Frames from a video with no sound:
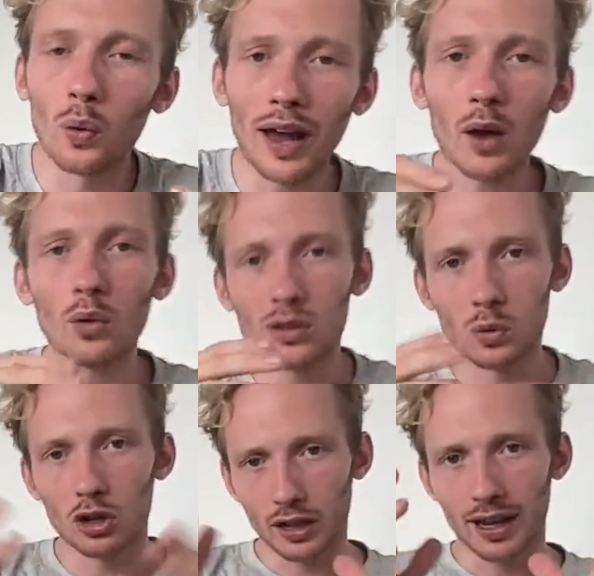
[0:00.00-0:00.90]
I was
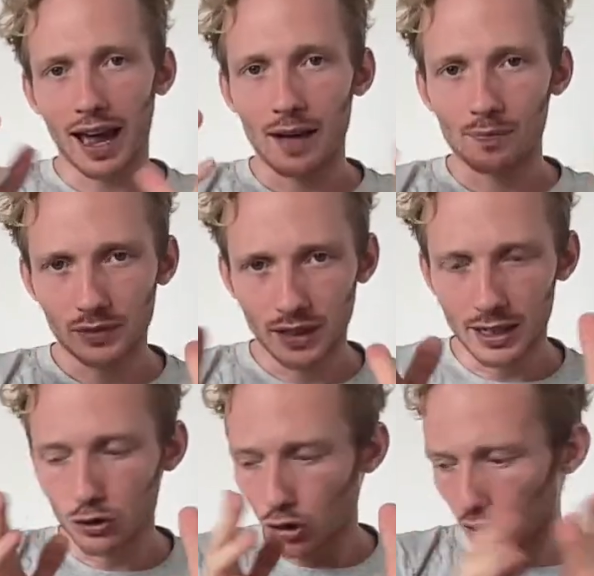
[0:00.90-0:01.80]
working at Tea
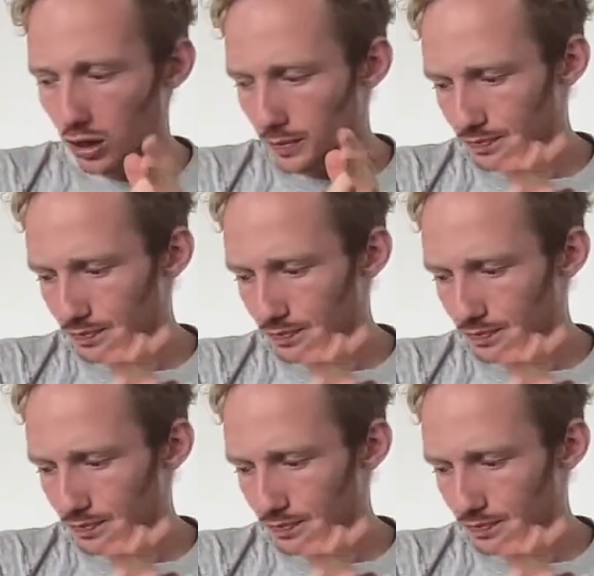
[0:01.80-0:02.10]
Drunk,